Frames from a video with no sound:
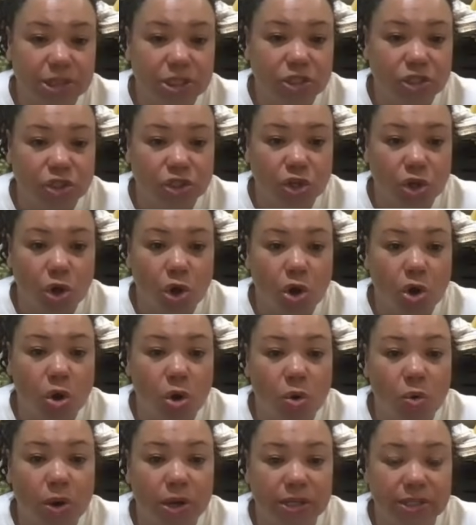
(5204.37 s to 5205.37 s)

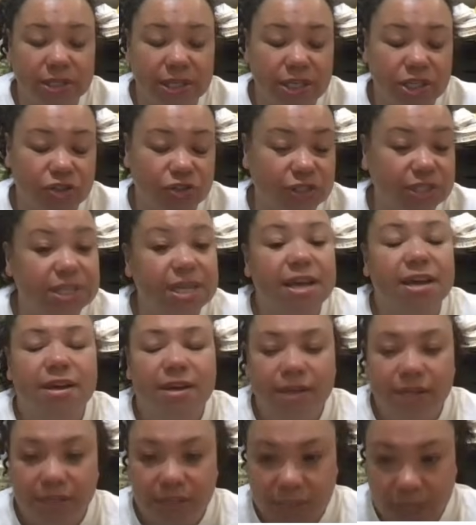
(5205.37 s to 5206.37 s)
So dangerous.
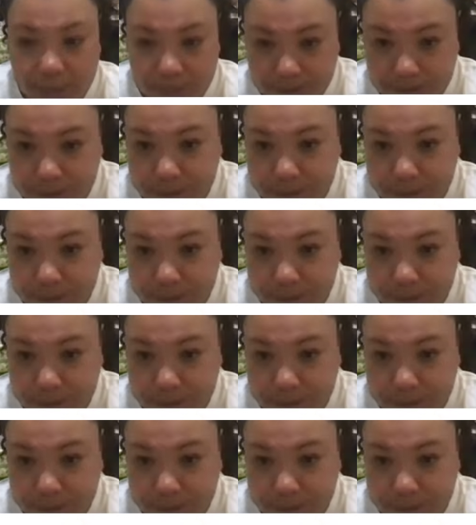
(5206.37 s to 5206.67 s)
Yep.